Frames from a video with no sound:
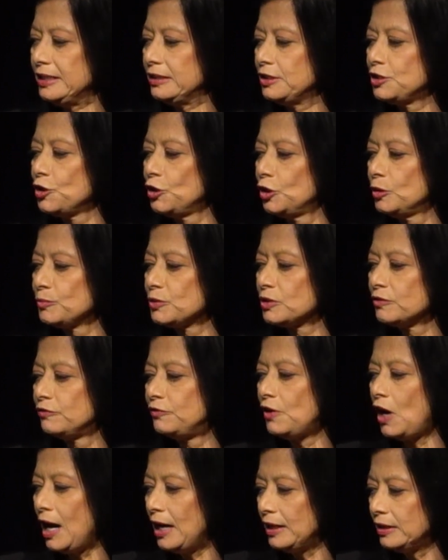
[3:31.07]
in terms
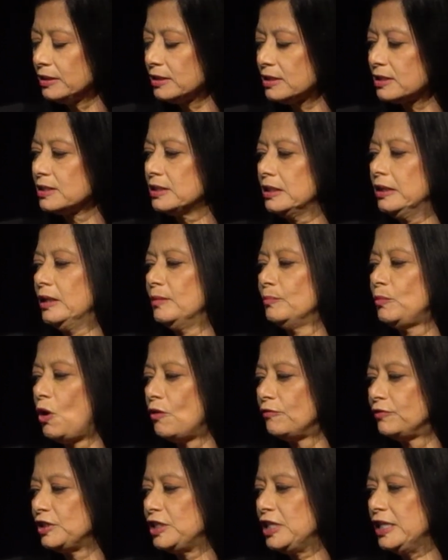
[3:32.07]
of violence,
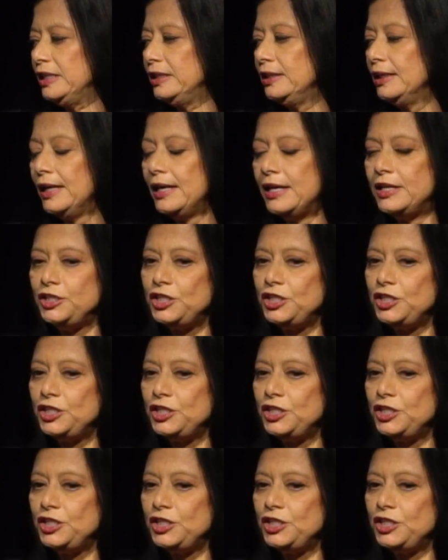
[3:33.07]
poverty,